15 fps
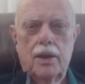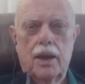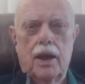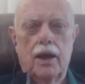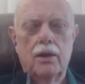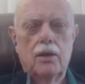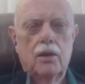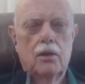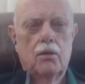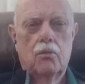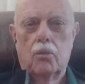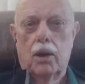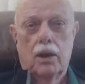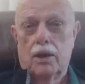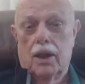Yeah.
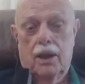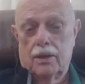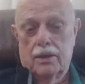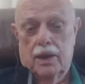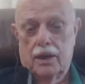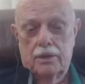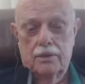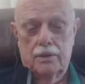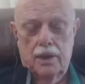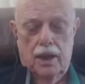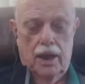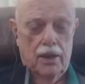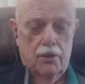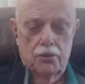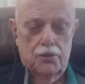Well, I
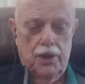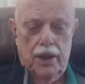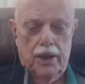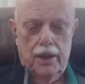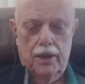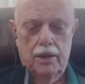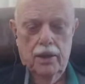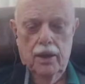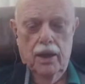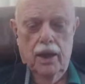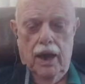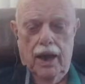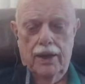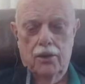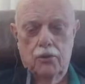don't think it
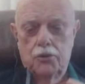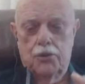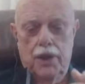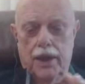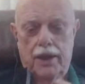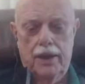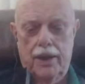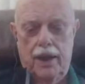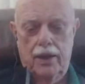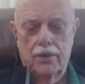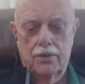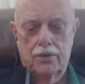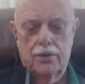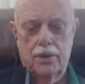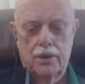
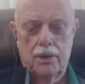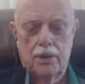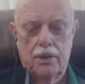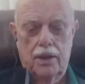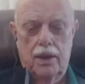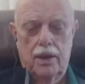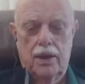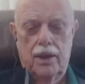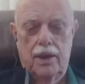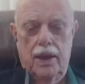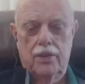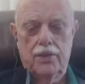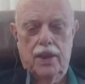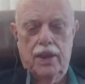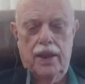has
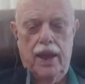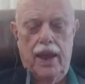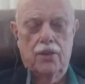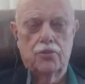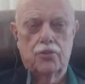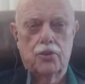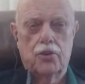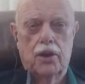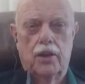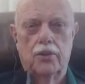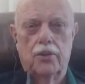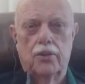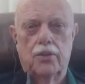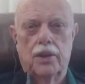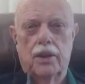any answer
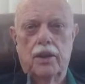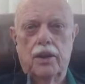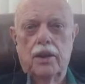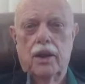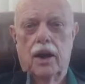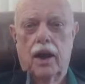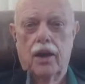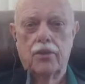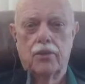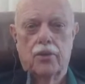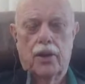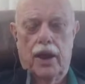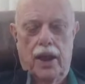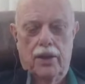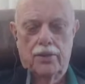other than
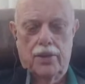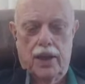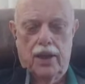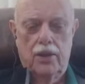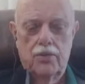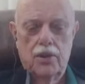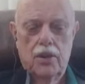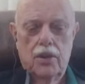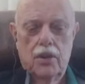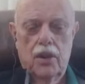other antennas.